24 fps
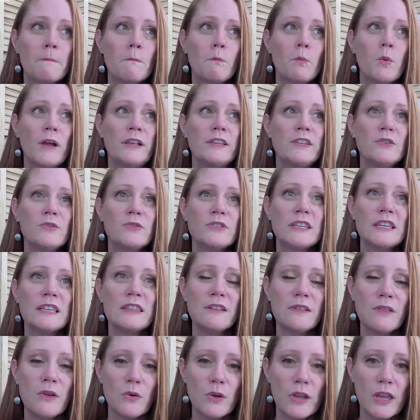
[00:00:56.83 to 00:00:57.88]
when you see
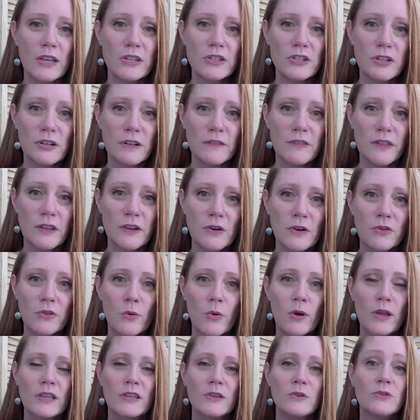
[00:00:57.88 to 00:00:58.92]
the location of the
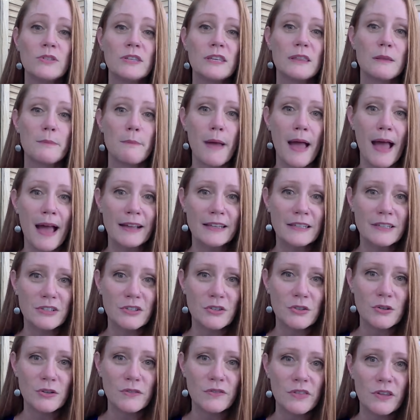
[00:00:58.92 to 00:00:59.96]
earthquake, you see the
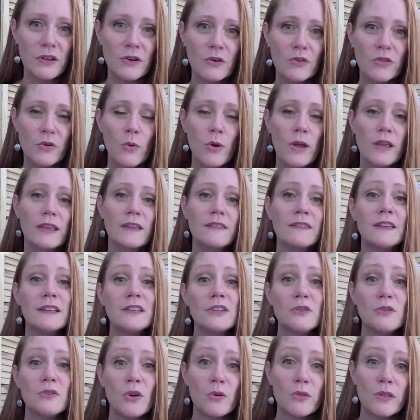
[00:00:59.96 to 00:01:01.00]
magnitude of the earthquake, and then
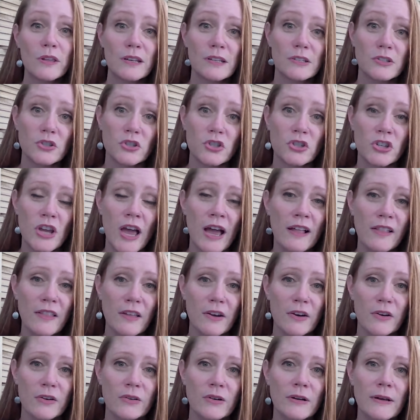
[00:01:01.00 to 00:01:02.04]
you know that it's
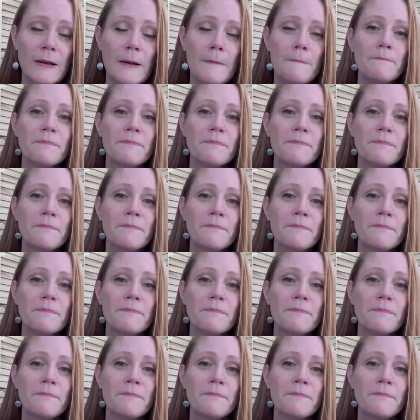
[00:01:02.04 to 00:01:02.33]
shallow,